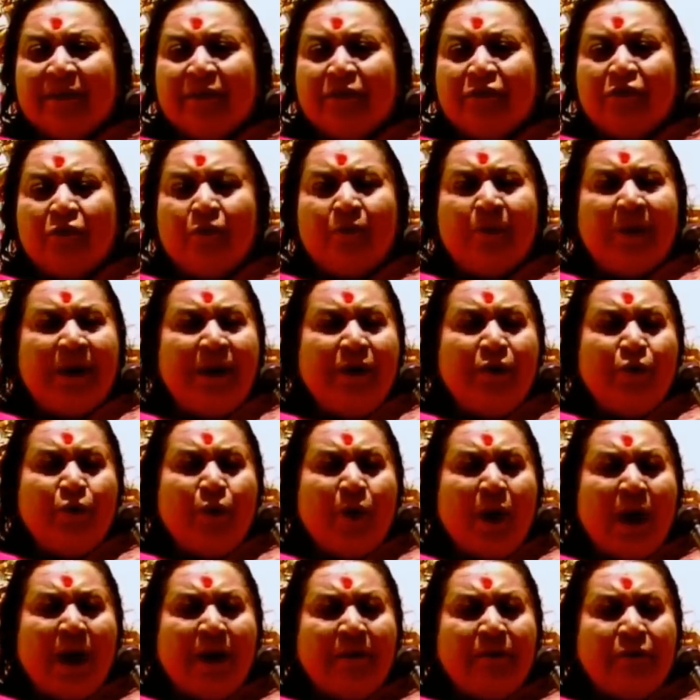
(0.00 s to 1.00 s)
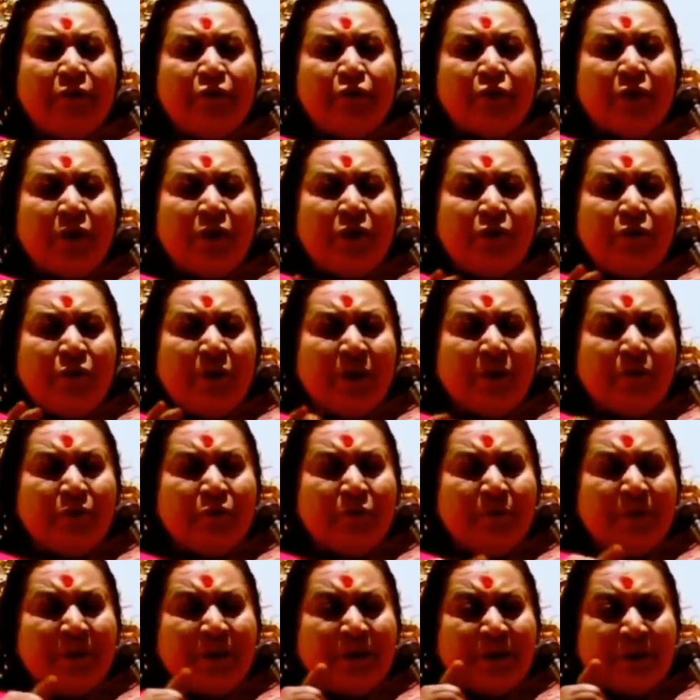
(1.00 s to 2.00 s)
So when you have joy, you have
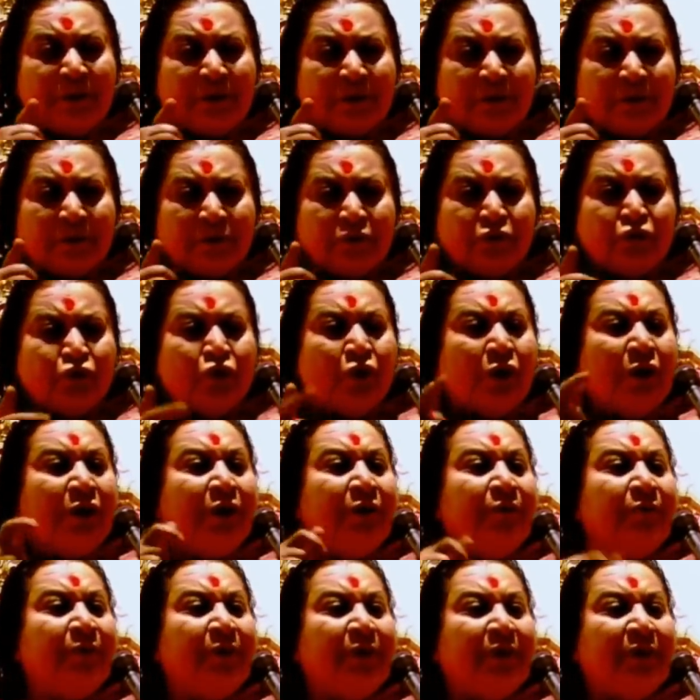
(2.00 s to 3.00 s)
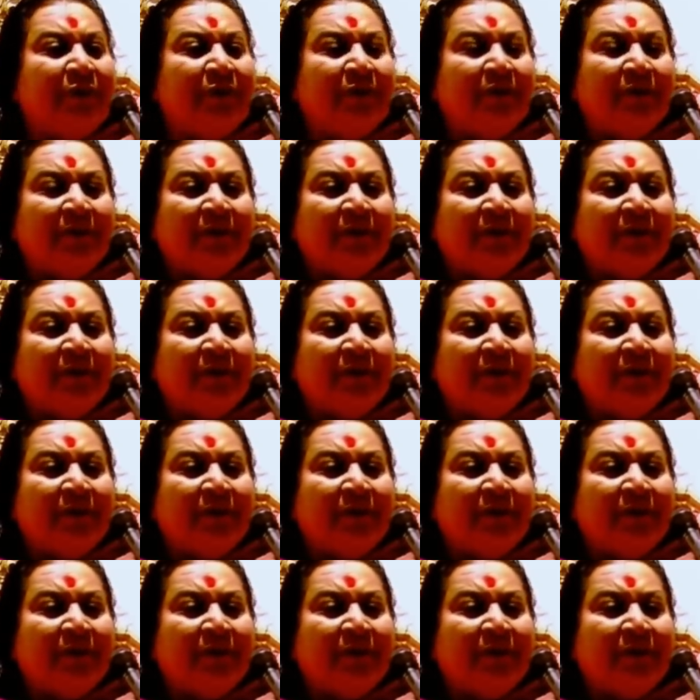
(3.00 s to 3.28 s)
to be joy-giving.